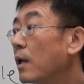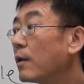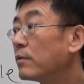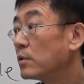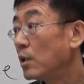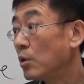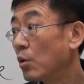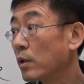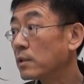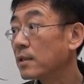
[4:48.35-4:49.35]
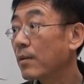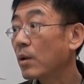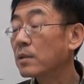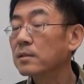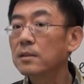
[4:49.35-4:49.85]
And in your exam,
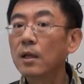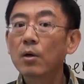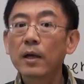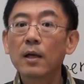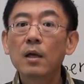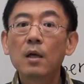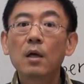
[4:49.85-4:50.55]
you can say, okay,